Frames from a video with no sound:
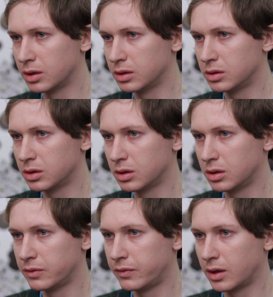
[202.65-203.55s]
and
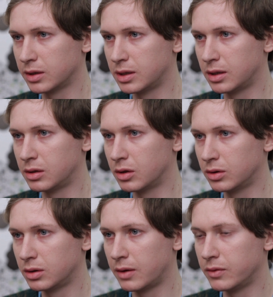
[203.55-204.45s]
the fact that
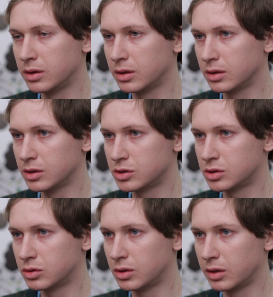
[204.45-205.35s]
not everything is
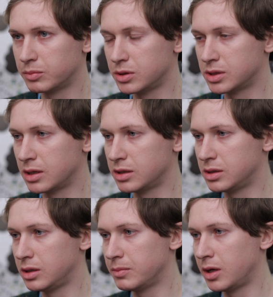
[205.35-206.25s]
so like
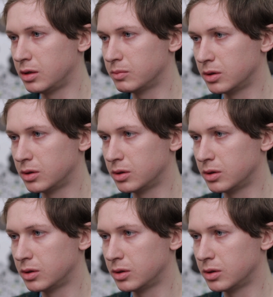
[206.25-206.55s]
precisely made,